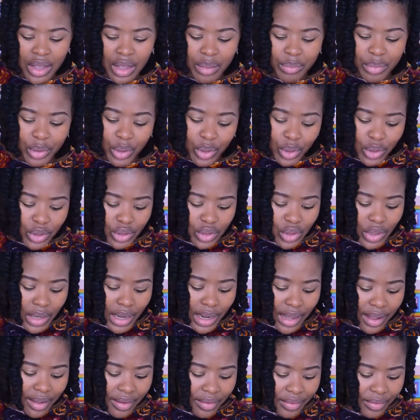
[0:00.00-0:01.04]
Because you
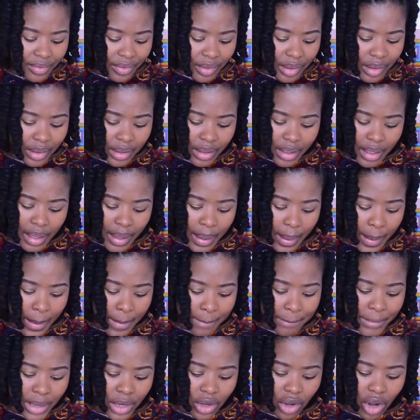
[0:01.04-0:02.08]
love
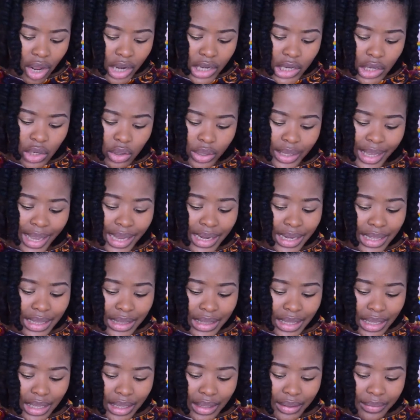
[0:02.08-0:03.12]
may not look
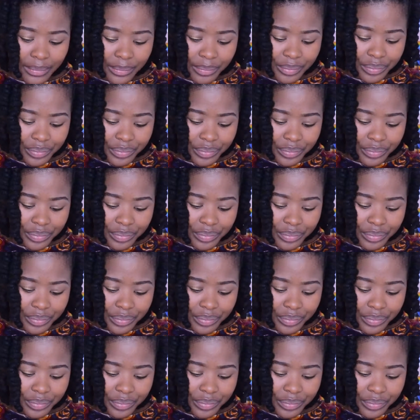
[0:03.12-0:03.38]
anything